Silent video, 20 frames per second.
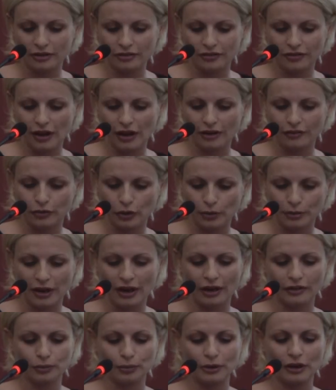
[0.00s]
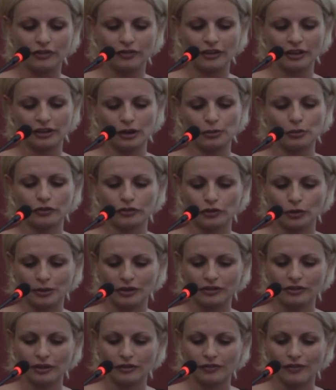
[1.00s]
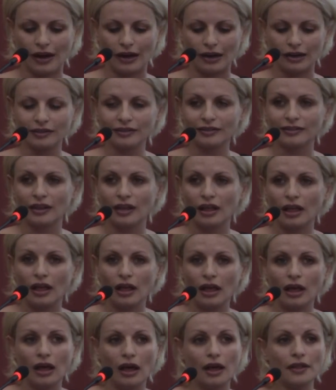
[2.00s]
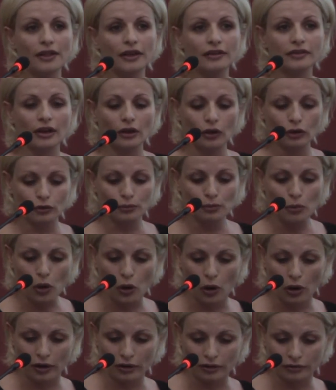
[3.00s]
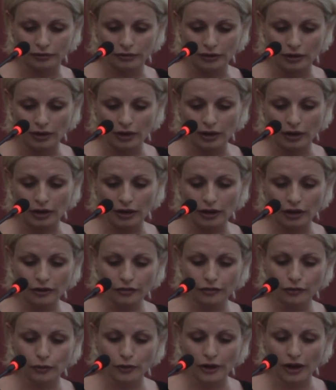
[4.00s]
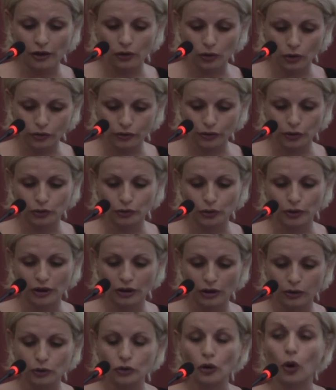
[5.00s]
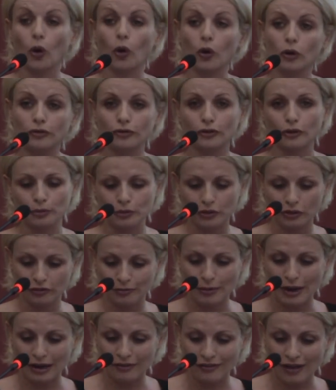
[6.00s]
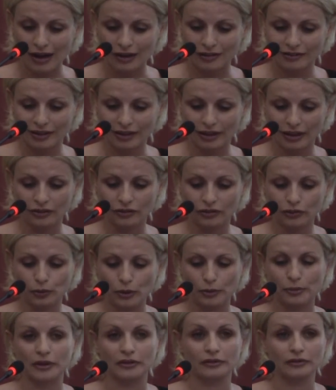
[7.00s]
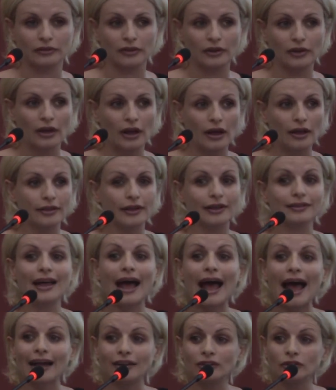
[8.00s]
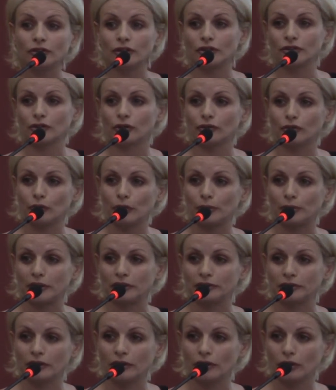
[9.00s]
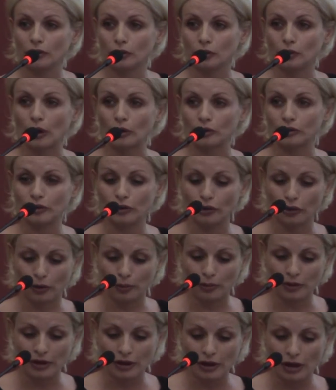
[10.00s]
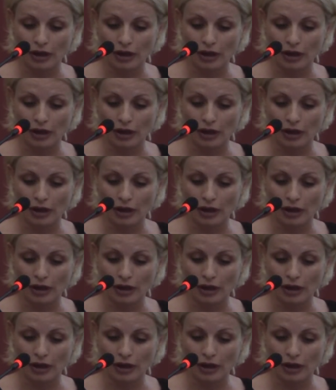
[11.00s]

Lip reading: in 5 women has been a victim of domestic violence, and there's a lot more if we are also to include all forms of male violence against women. There's hundreds of women throughout Europe